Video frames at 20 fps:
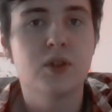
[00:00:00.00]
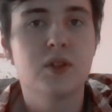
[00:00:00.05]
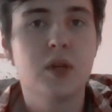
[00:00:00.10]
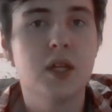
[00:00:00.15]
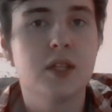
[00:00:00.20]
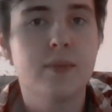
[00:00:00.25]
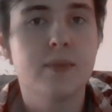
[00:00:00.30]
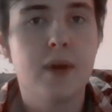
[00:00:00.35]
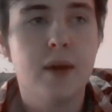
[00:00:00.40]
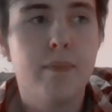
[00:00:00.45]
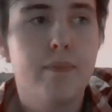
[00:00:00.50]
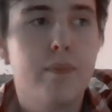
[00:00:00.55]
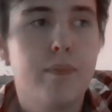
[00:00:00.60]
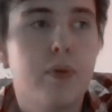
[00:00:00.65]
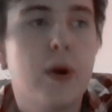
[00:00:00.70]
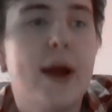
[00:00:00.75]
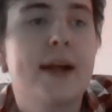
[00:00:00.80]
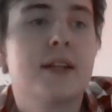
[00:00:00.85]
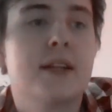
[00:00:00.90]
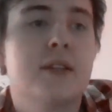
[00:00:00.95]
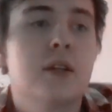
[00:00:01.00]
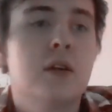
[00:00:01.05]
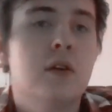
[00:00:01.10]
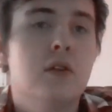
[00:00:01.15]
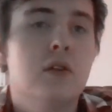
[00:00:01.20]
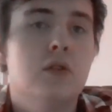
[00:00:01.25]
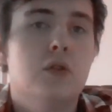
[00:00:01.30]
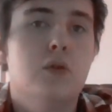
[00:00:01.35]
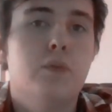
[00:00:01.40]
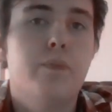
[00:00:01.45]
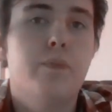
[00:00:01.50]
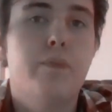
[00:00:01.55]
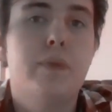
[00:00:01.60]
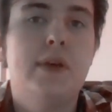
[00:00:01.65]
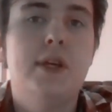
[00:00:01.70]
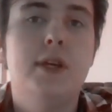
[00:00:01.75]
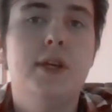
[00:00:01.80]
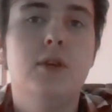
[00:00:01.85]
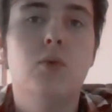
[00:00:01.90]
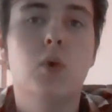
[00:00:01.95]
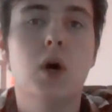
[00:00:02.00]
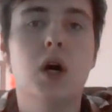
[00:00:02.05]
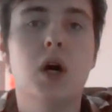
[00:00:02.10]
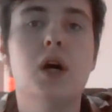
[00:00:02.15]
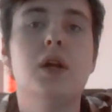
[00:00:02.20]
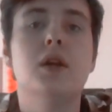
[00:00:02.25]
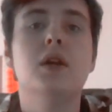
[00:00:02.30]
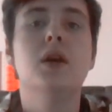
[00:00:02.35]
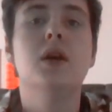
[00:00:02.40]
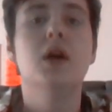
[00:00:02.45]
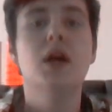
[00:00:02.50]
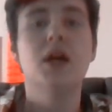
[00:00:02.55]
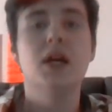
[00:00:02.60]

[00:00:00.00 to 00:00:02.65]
which is my practical P1